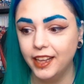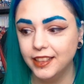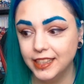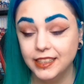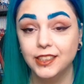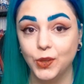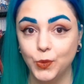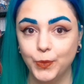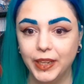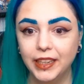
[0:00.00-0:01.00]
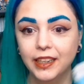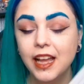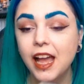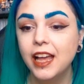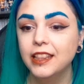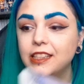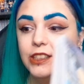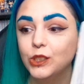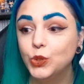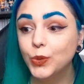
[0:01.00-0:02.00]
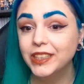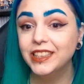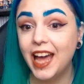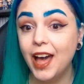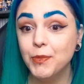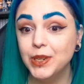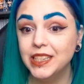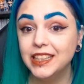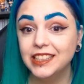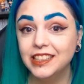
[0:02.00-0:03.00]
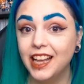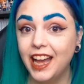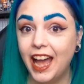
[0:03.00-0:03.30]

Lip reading: this soulmate. There's a twist that happened in this that